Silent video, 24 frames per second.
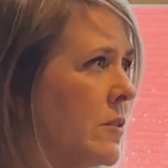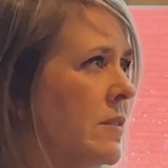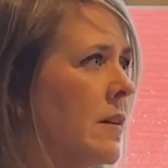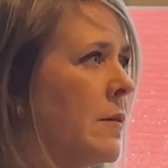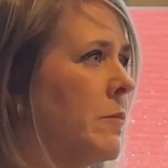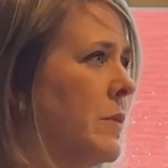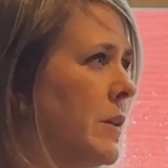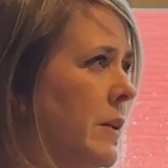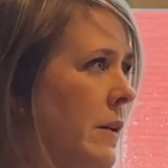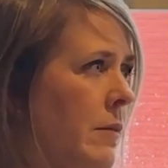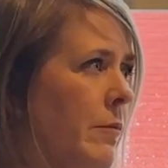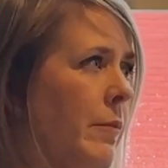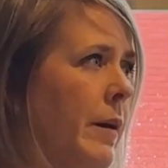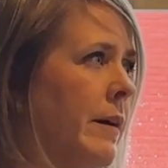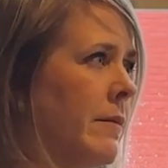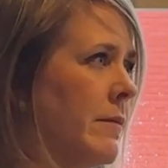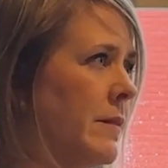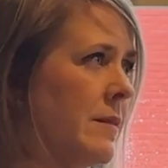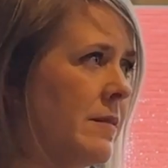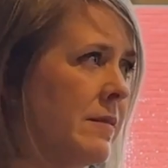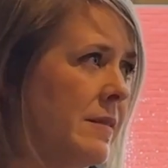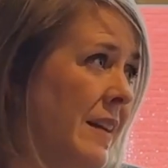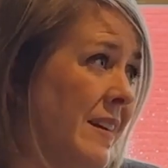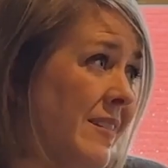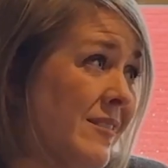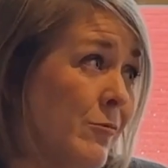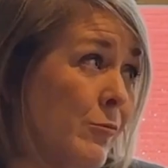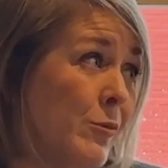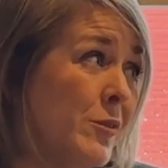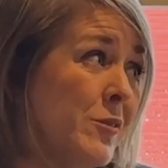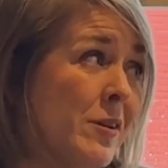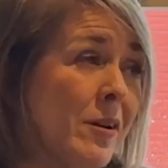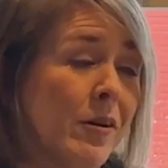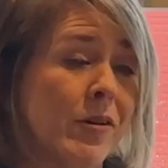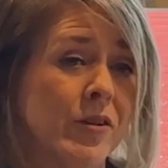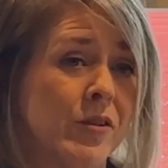There's something about this state.
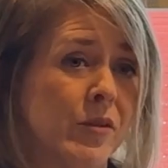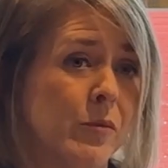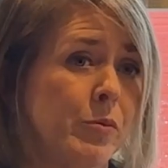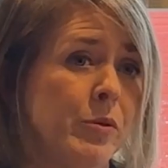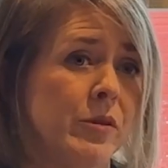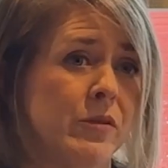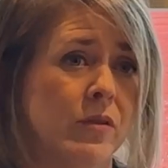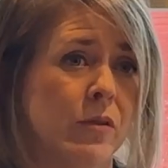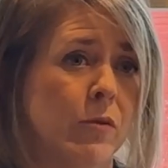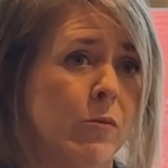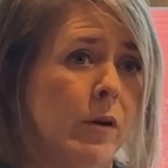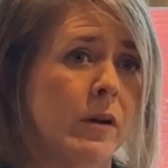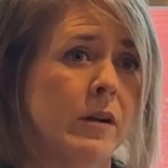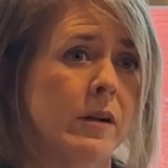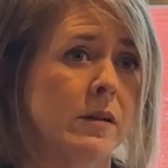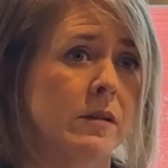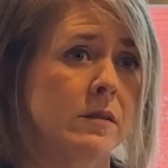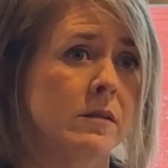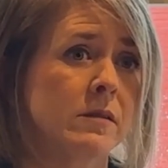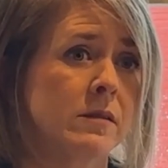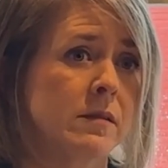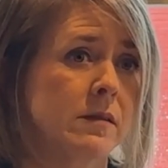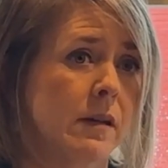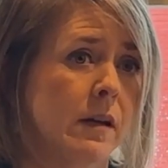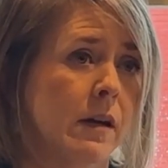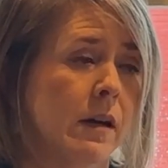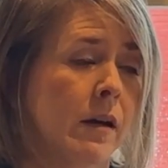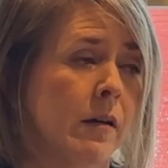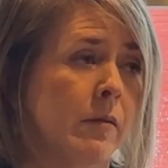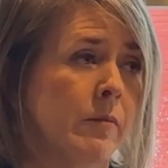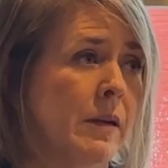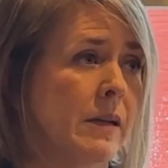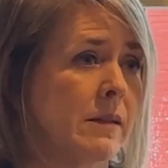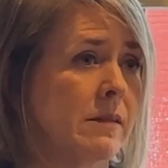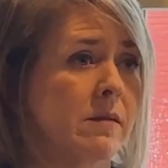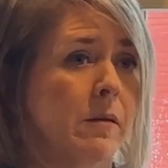It's really hard to put to words.
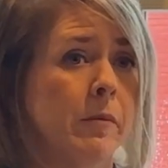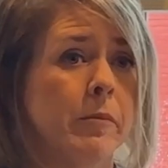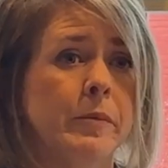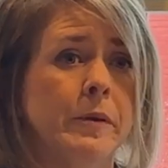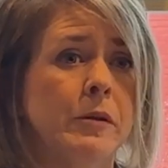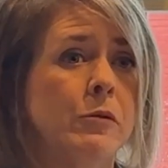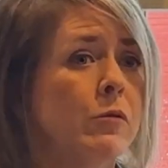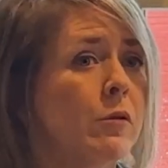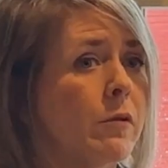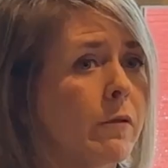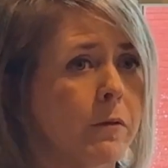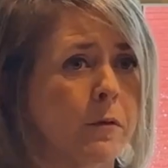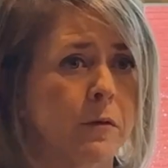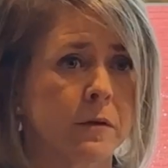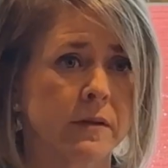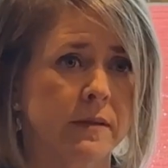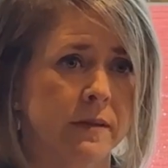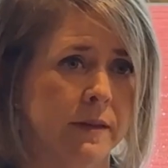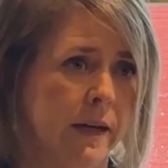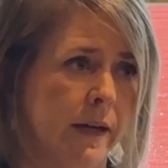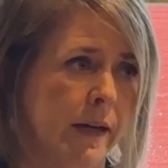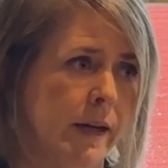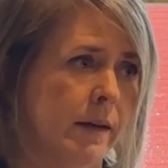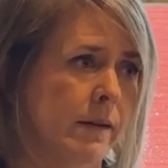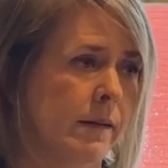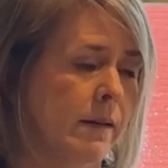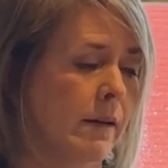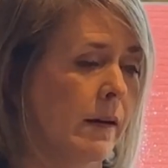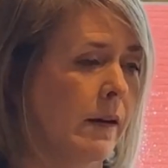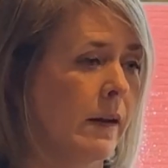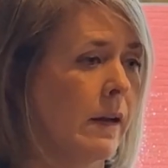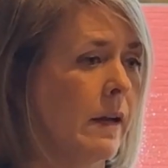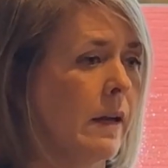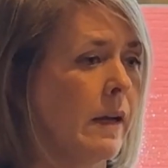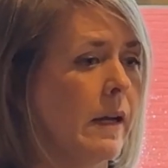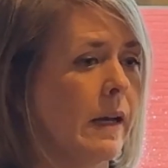It's a beautiful
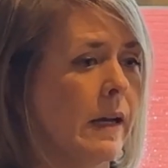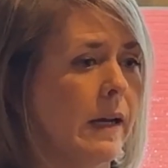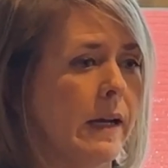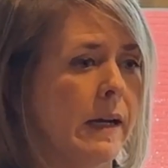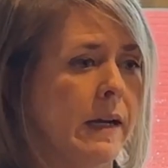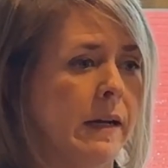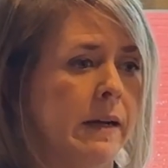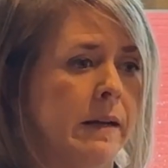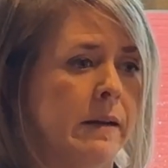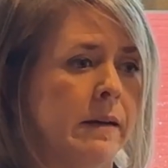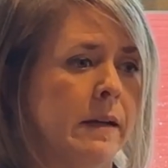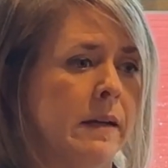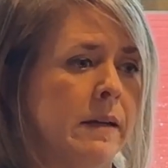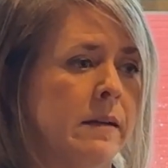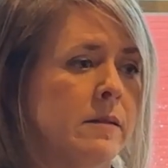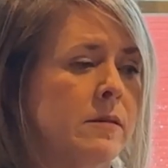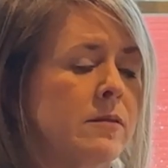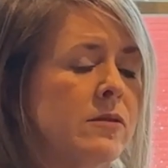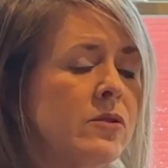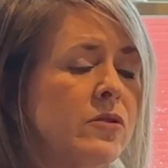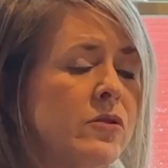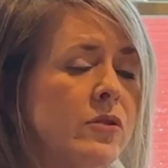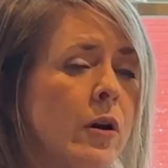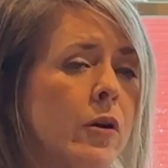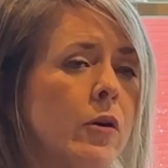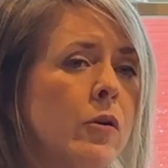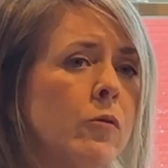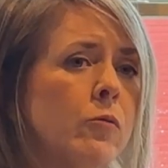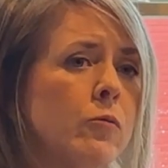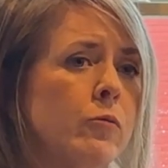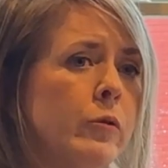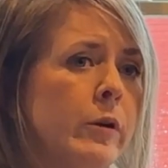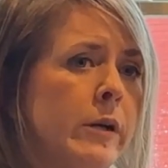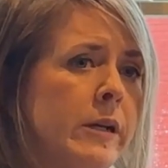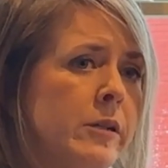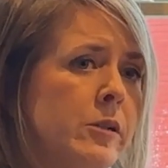state. It is
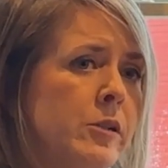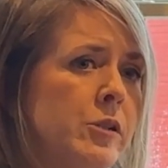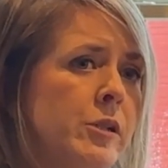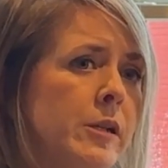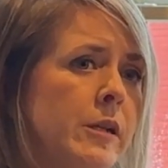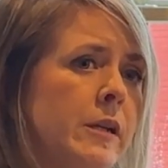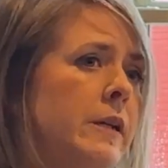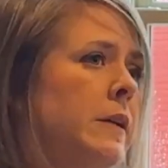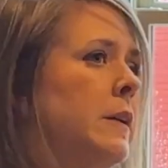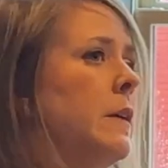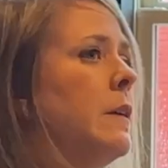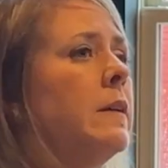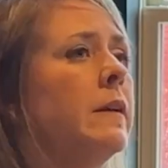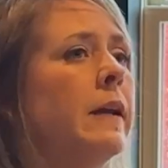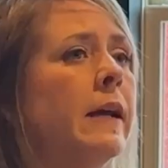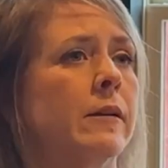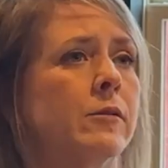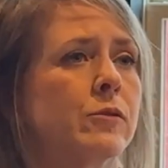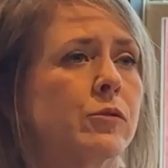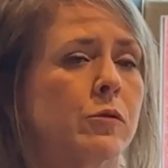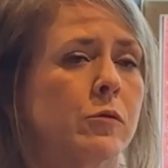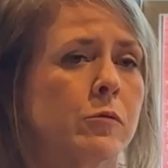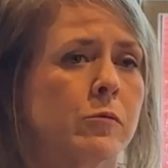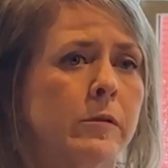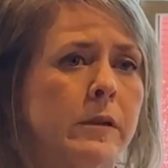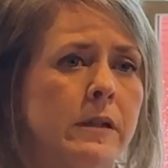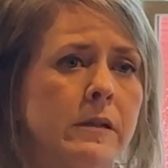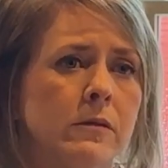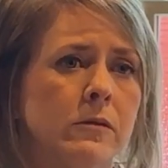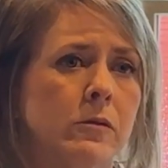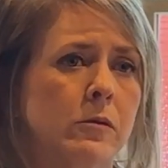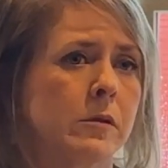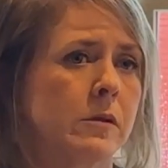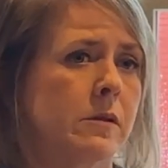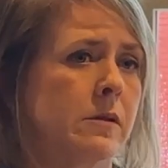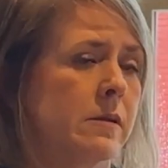so rich in natural
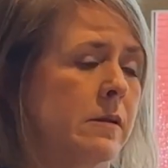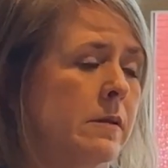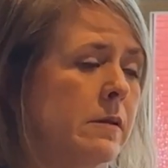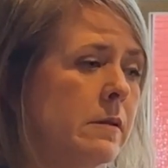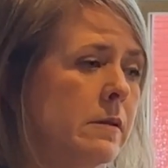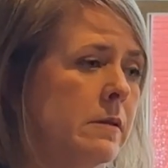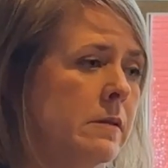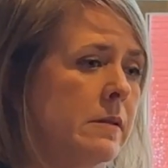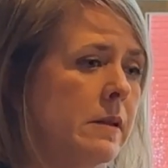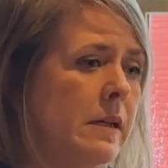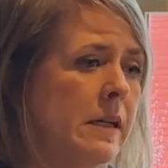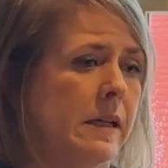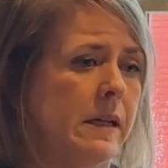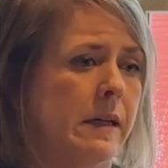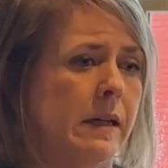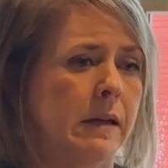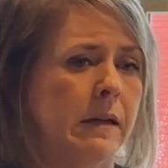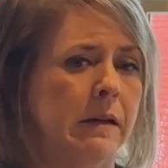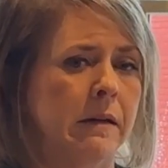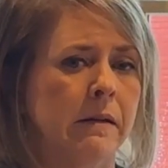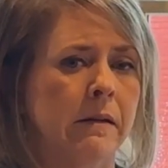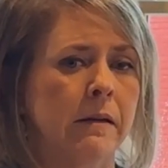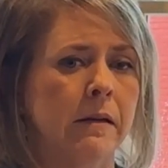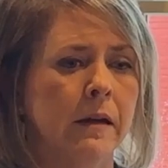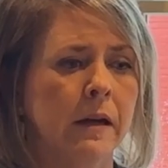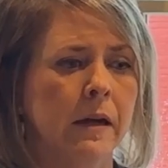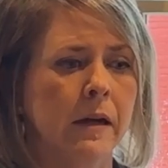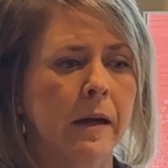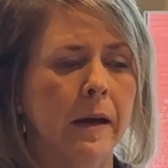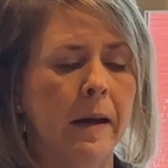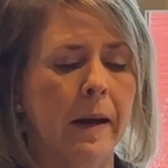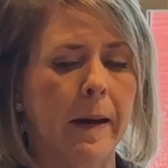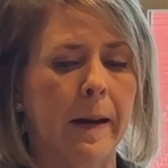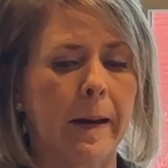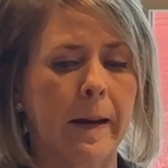resources, in